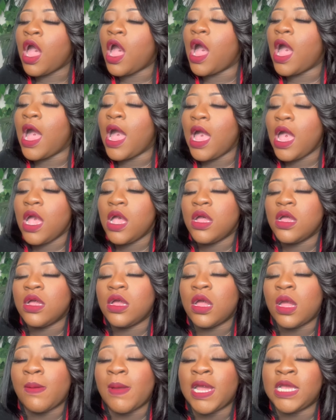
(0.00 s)

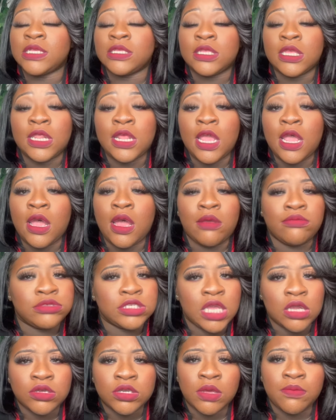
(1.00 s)
I sit down, I'm
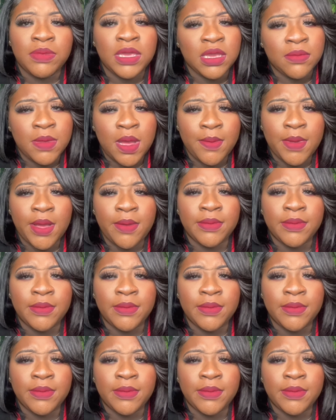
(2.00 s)
talking to Big Mama.